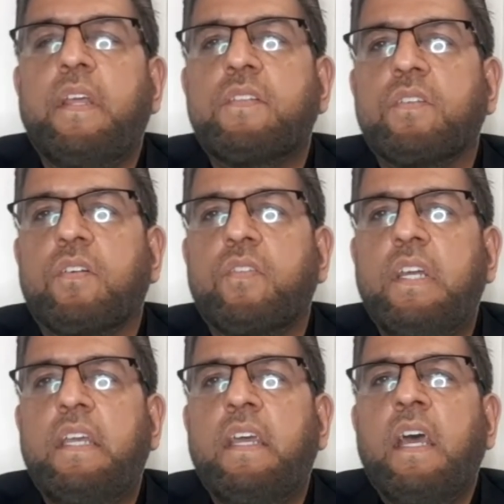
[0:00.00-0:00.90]
So really,
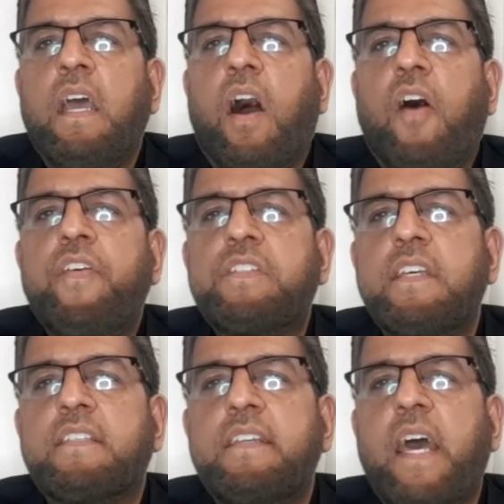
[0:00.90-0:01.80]
obviously, as a
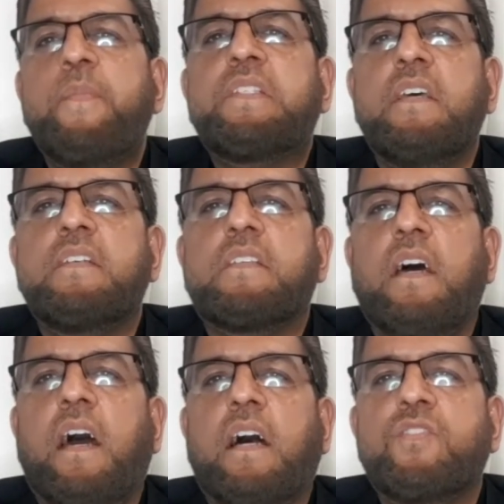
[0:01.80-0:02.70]
nemesis,
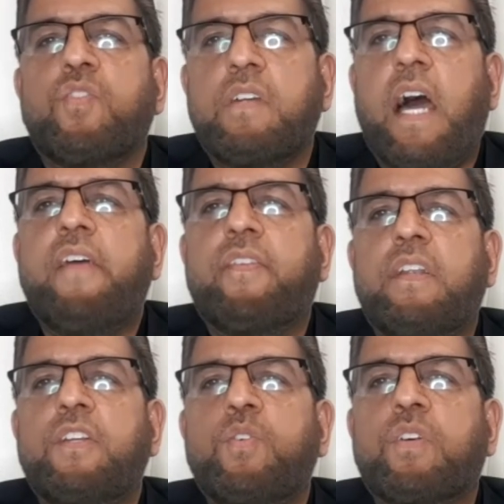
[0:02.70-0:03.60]
as your rival,
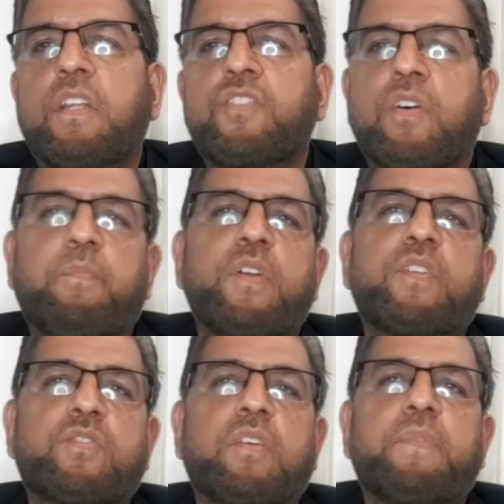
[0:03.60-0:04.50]
you're going to jump onto
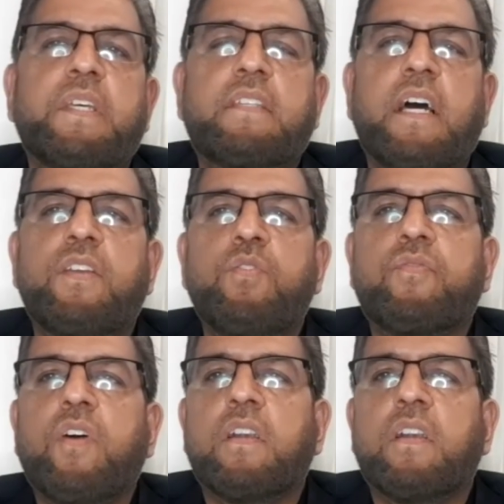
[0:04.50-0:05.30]
something that you've got